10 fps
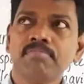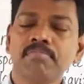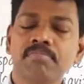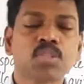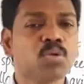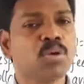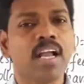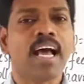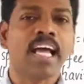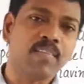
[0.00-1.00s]
school
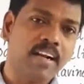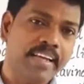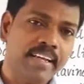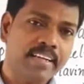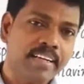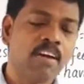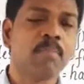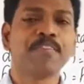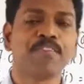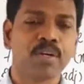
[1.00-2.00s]
annual day,
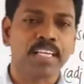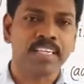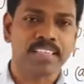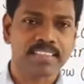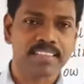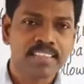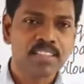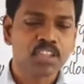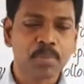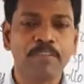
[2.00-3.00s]
November 14th.
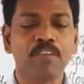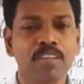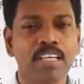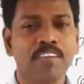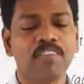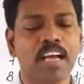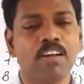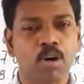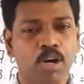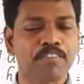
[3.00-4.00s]
So before that, we'll have
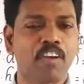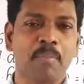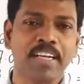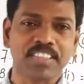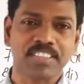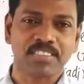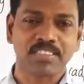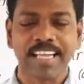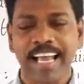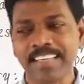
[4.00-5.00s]
a lot of
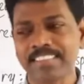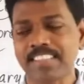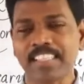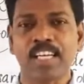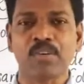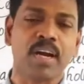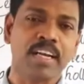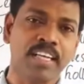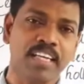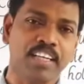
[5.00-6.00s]
competitions, dancing and
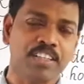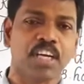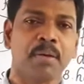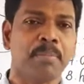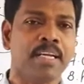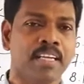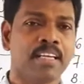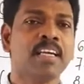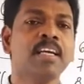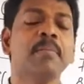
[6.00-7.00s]
running and jumping,
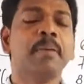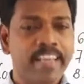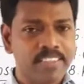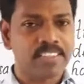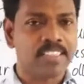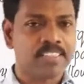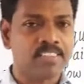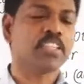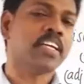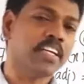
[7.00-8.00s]
painting,
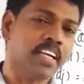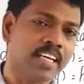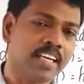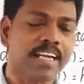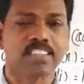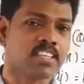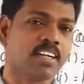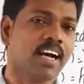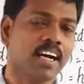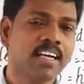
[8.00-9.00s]
singing,
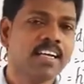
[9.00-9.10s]
etc.